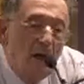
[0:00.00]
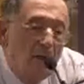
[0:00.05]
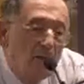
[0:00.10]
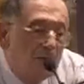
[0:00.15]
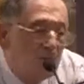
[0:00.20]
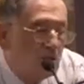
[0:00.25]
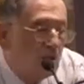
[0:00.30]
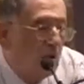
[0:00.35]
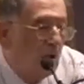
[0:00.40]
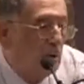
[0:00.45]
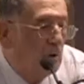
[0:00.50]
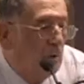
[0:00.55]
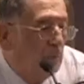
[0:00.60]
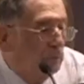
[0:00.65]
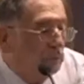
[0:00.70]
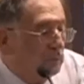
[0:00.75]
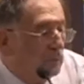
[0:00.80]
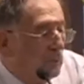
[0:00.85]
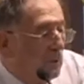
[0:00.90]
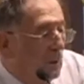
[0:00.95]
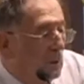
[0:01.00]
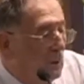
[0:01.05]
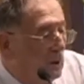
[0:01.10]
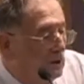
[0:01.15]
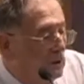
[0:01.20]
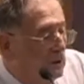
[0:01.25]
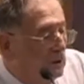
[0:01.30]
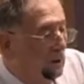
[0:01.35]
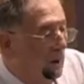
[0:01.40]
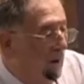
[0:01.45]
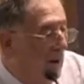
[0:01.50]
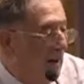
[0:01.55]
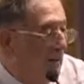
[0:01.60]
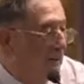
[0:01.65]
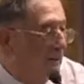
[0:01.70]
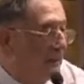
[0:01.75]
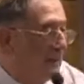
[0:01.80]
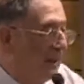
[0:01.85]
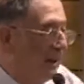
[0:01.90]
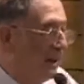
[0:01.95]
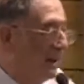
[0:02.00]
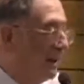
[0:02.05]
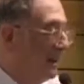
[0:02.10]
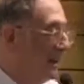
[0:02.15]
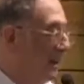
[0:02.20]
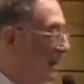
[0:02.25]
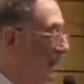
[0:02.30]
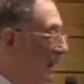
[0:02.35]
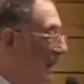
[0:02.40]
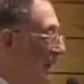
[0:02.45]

And so, what you have there